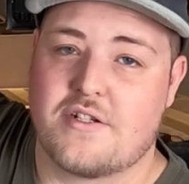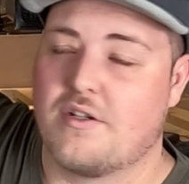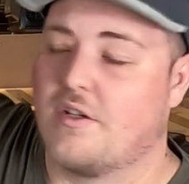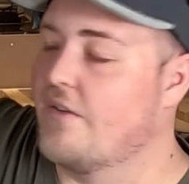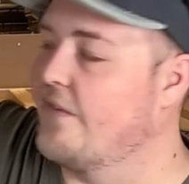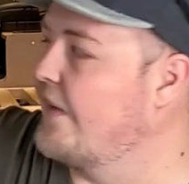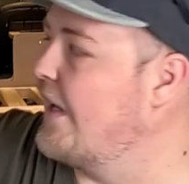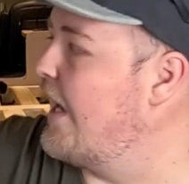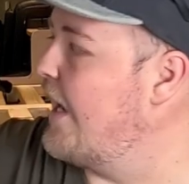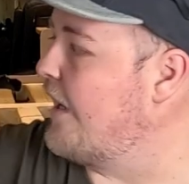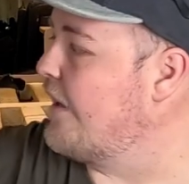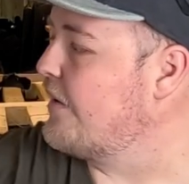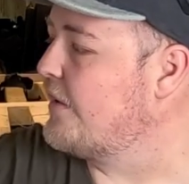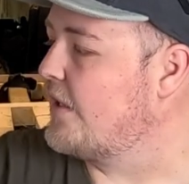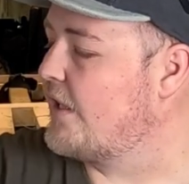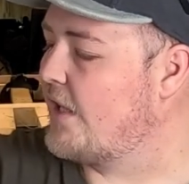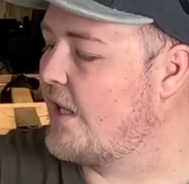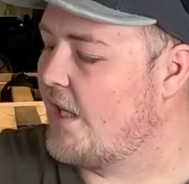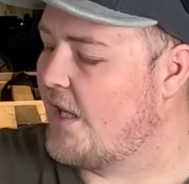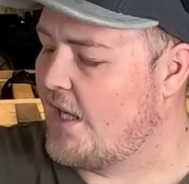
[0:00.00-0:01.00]
on there,
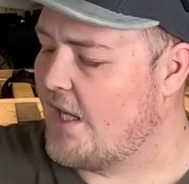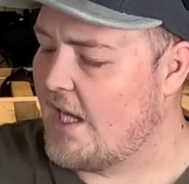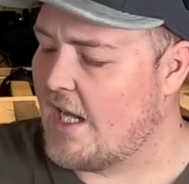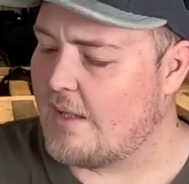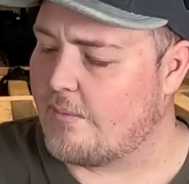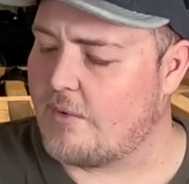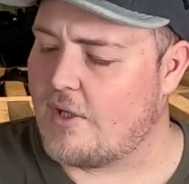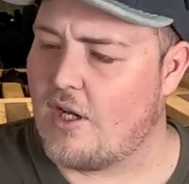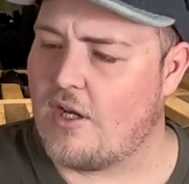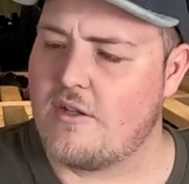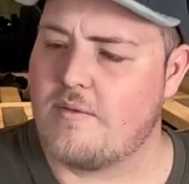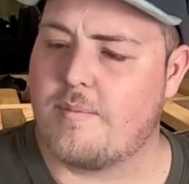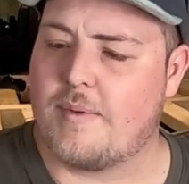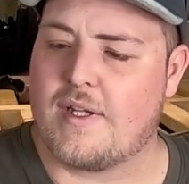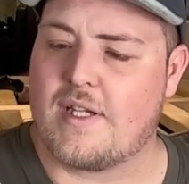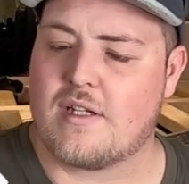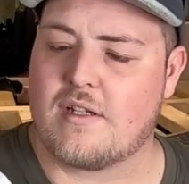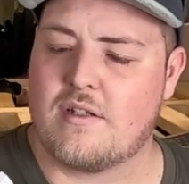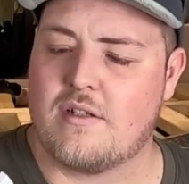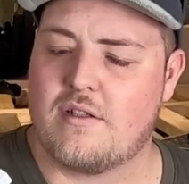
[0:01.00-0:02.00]
and I'm
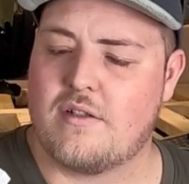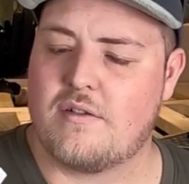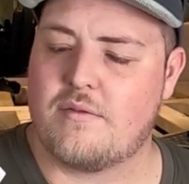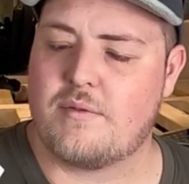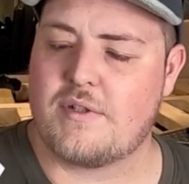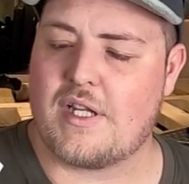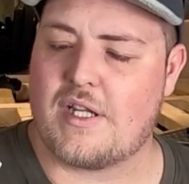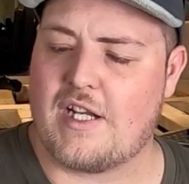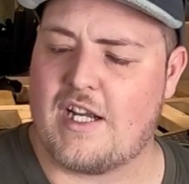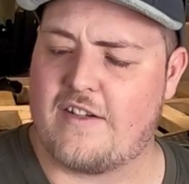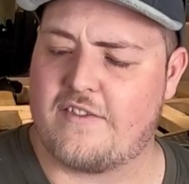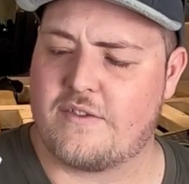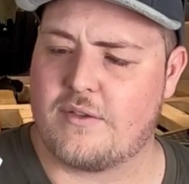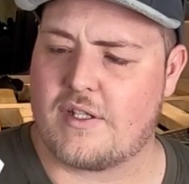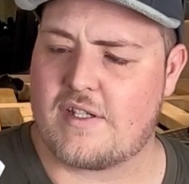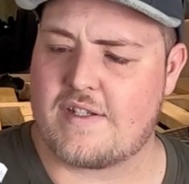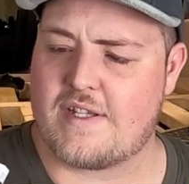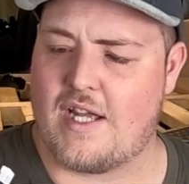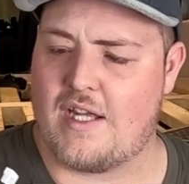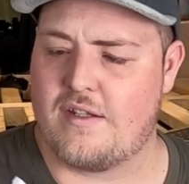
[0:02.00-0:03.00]
hoping we don't have to
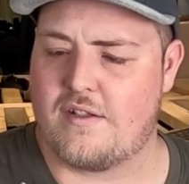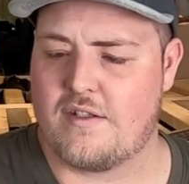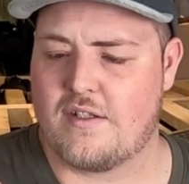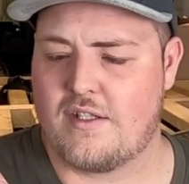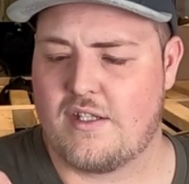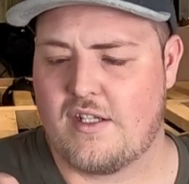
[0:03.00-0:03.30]
extend.